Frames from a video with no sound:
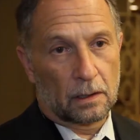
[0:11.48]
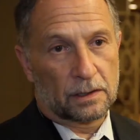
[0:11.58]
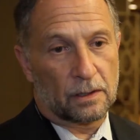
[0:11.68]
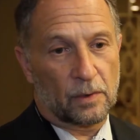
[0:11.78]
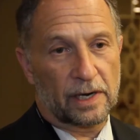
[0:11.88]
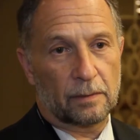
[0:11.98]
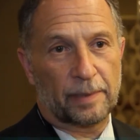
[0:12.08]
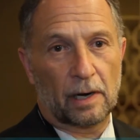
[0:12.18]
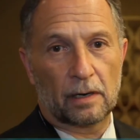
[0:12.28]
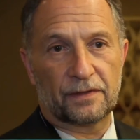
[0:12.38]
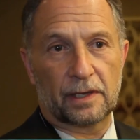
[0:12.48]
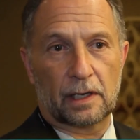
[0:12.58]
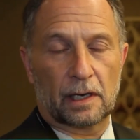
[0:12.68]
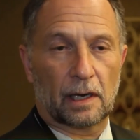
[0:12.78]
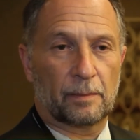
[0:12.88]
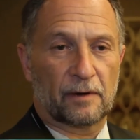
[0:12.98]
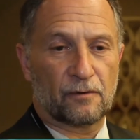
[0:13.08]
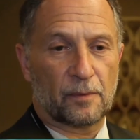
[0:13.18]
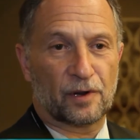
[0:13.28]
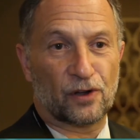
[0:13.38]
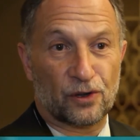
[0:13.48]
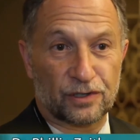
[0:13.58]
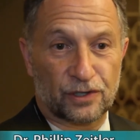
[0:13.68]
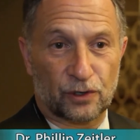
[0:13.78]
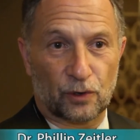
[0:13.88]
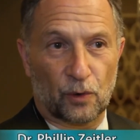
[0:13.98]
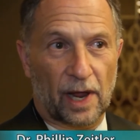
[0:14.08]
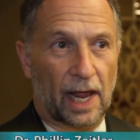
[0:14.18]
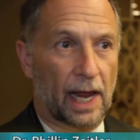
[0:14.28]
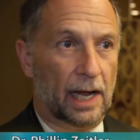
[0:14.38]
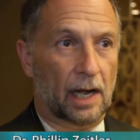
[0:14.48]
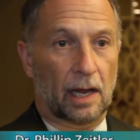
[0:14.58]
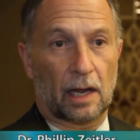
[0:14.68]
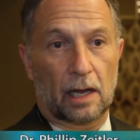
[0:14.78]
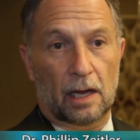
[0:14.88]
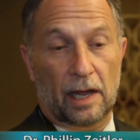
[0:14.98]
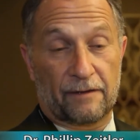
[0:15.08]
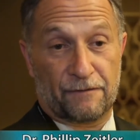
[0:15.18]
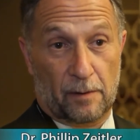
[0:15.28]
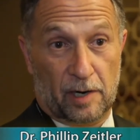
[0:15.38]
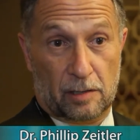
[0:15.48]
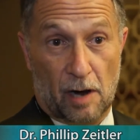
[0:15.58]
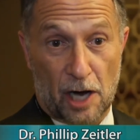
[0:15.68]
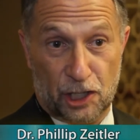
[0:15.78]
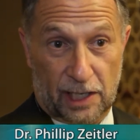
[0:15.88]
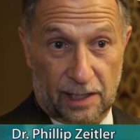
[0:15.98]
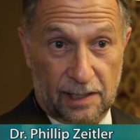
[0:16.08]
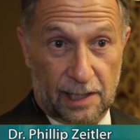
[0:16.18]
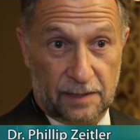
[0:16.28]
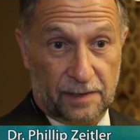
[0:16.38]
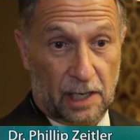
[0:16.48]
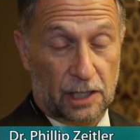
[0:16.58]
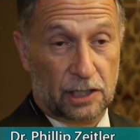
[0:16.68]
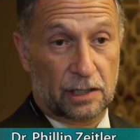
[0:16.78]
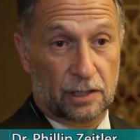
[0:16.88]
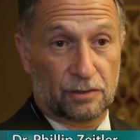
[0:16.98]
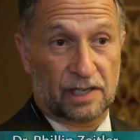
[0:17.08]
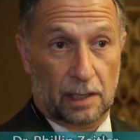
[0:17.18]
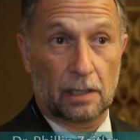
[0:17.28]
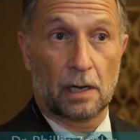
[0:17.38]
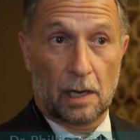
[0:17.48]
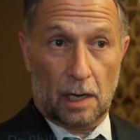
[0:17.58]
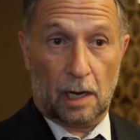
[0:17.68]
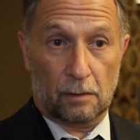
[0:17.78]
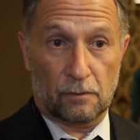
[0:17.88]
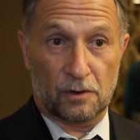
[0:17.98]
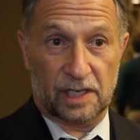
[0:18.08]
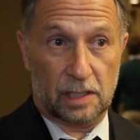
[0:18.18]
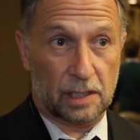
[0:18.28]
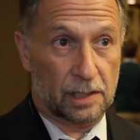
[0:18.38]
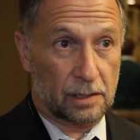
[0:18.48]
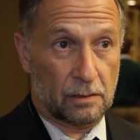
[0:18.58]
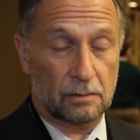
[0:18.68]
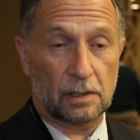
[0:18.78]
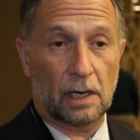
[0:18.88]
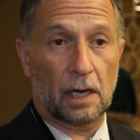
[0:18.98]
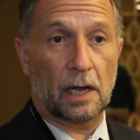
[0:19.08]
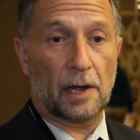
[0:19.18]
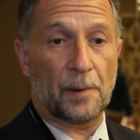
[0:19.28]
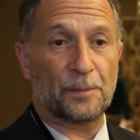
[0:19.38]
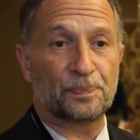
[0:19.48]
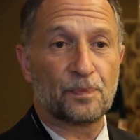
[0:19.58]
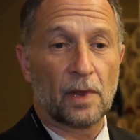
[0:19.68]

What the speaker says: So we compared the metformin alone to a pharmacologic intensification using rosiglitazone,